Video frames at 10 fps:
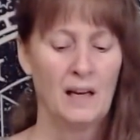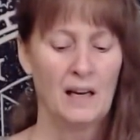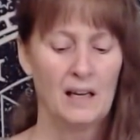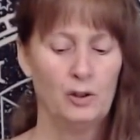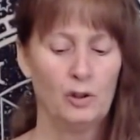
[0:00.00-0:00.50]

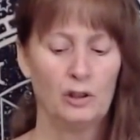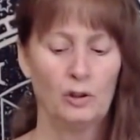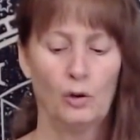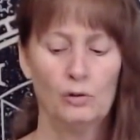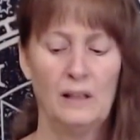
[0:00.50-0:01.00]
You can
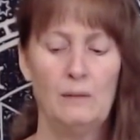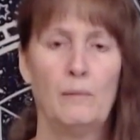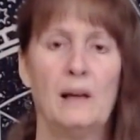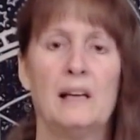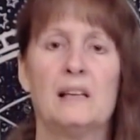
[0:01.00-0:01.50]
only
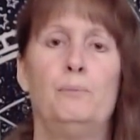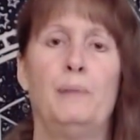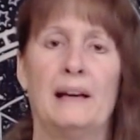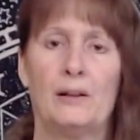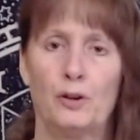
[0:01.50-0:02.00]
make
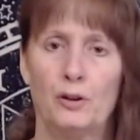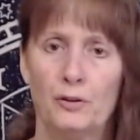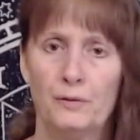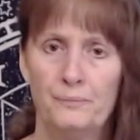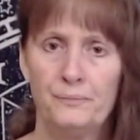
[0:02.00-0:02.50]
better.
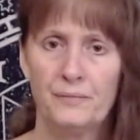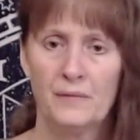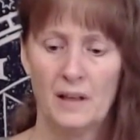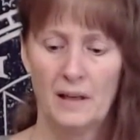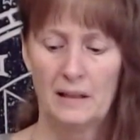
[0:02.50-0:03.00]

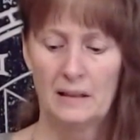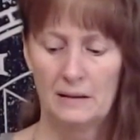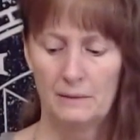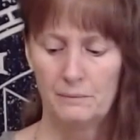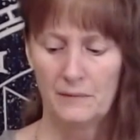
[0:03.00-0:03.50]

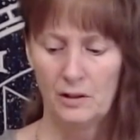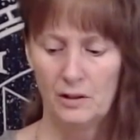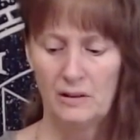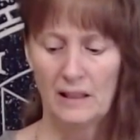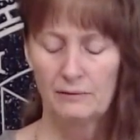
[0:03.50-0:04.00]
You
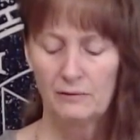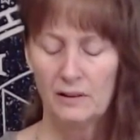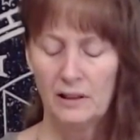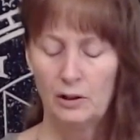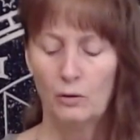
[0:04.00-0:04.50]

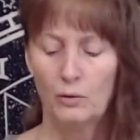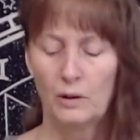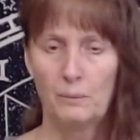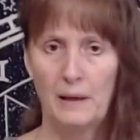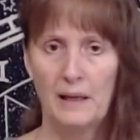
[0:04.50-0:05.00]
definitely don't want
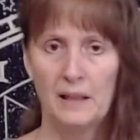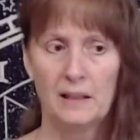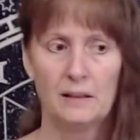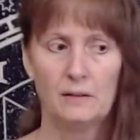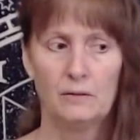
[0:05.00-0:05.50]
to make
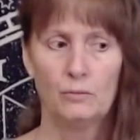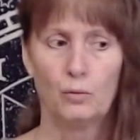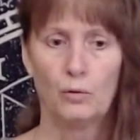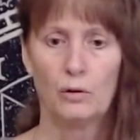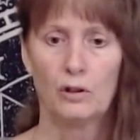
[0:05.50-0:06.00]
it
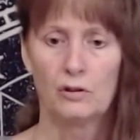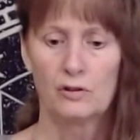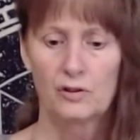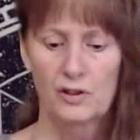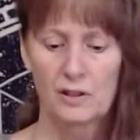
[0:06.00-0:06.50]

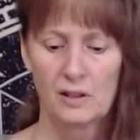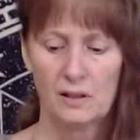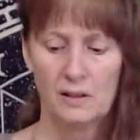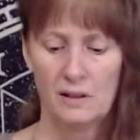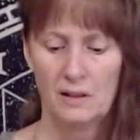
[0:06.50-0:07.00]
worse.
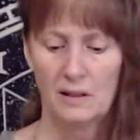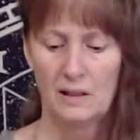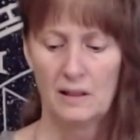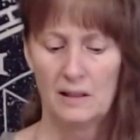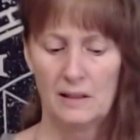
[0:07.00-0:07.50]

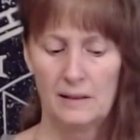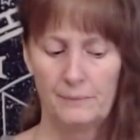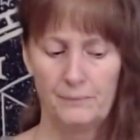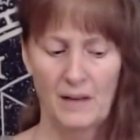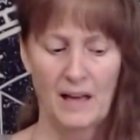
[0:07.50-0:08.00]

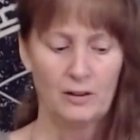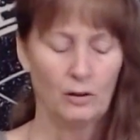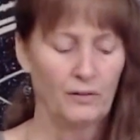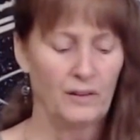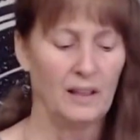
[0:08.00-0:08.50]
I
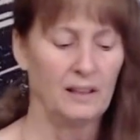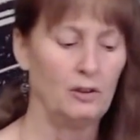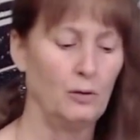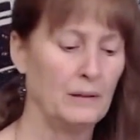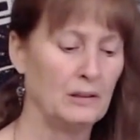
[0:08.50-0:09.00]
don't think
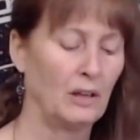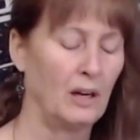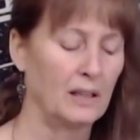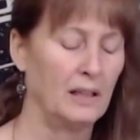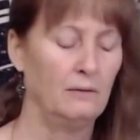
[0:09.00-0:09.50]
you've been
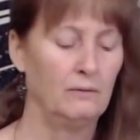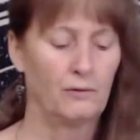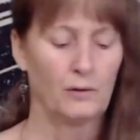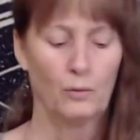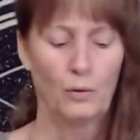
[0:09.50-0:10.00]
talking
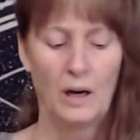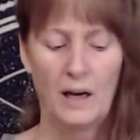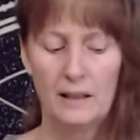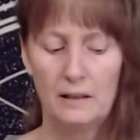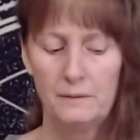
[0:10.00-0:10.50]
for a
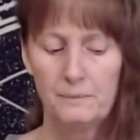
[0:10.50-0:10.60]
while.